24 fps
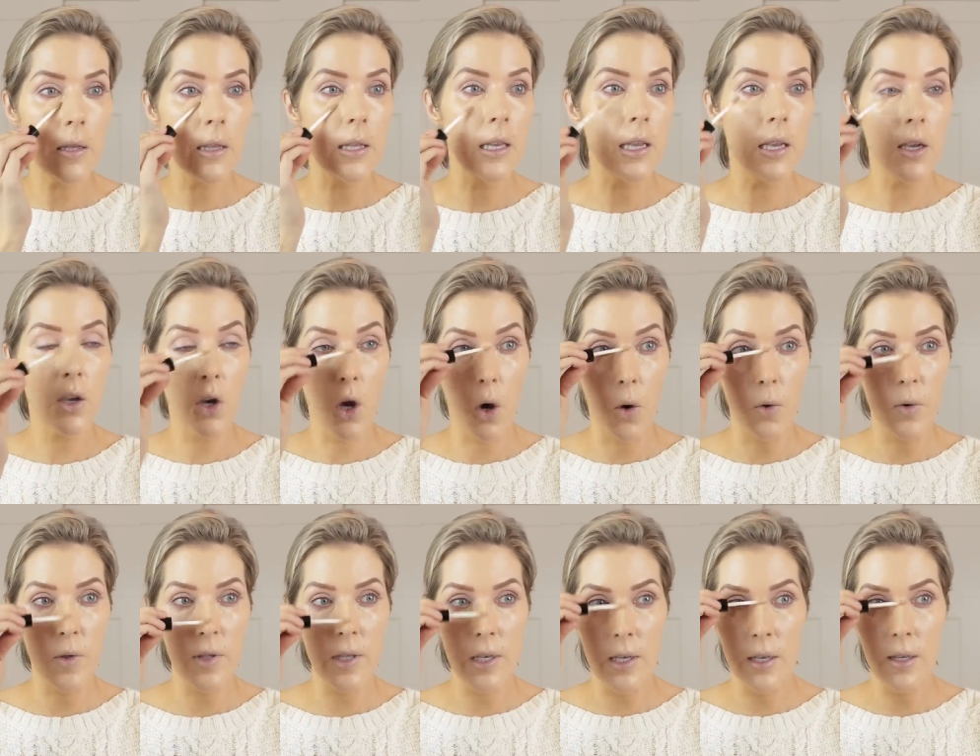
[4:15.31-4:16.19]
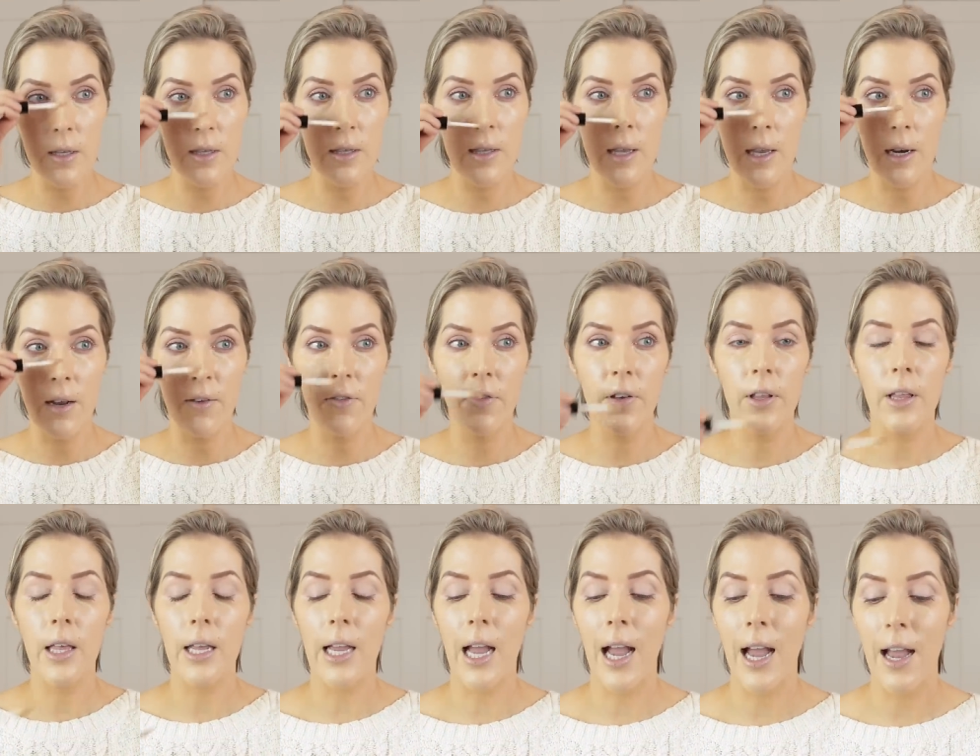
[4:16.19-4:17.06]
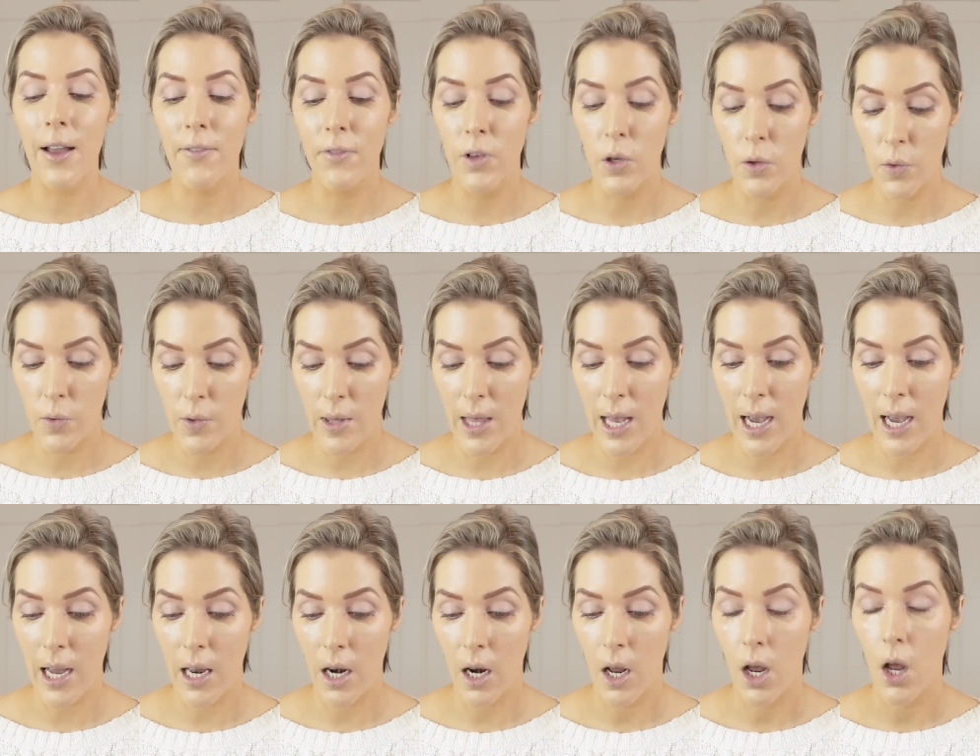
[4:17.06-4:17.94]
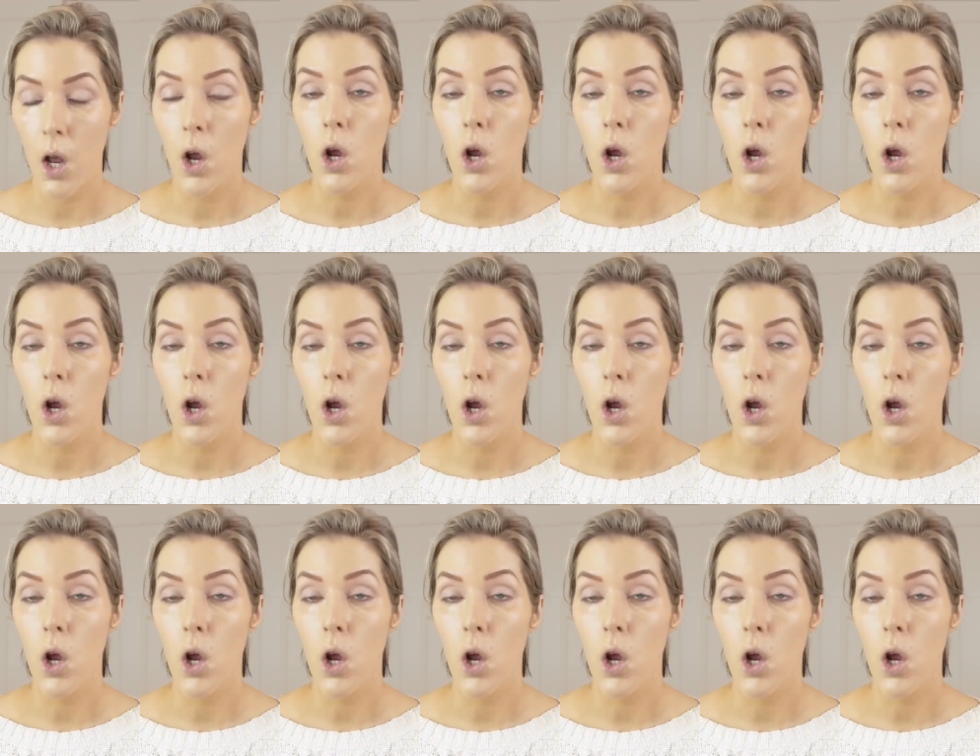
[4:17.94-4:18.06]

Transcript: the Kosas, and I feel like I have used that